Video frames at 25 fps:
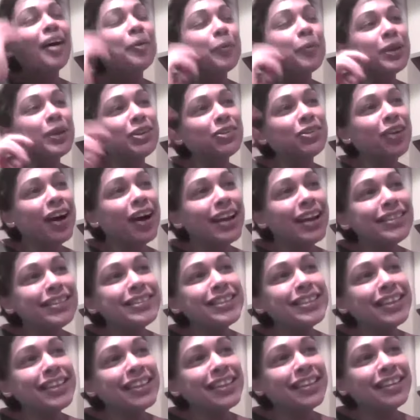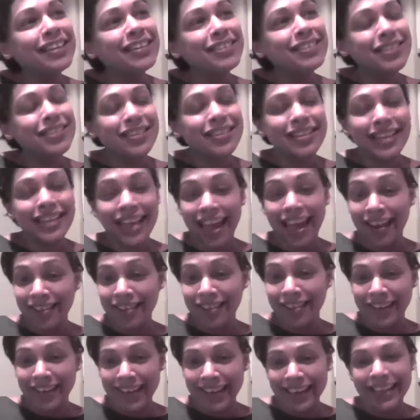we tried to get into the
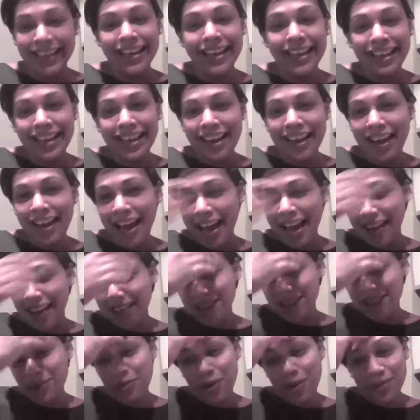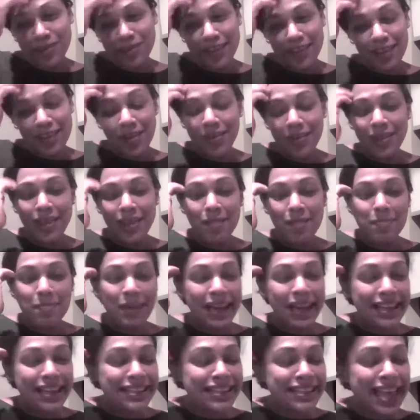gallery to watch the youth
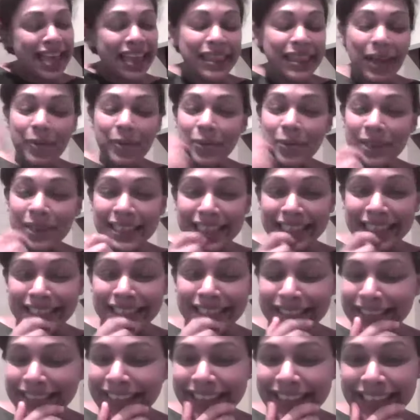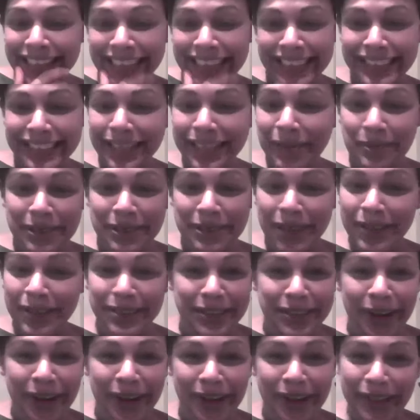MPs, and they wouldn't let us in. And he said, "I'm so
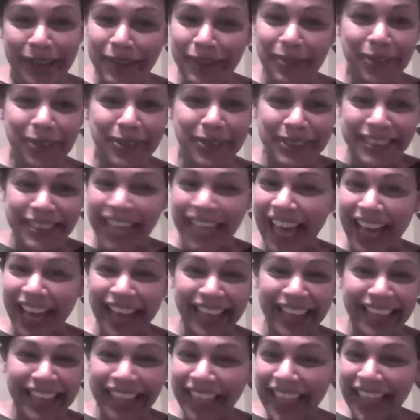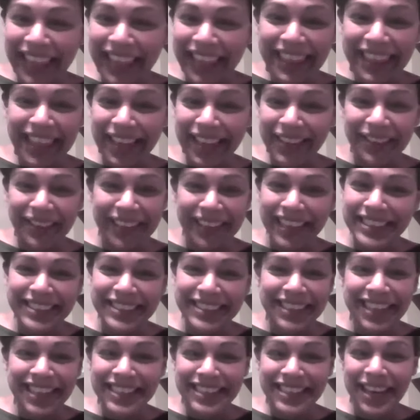sorry, the rules are that you kids
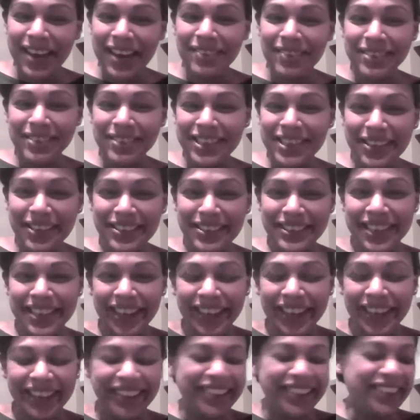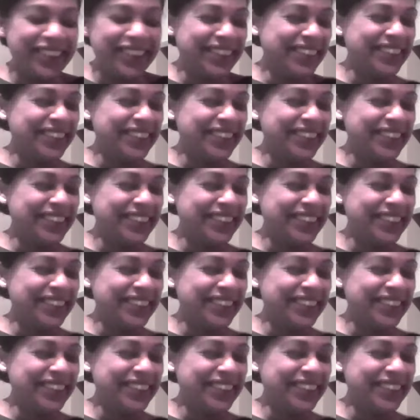need to have shoes on."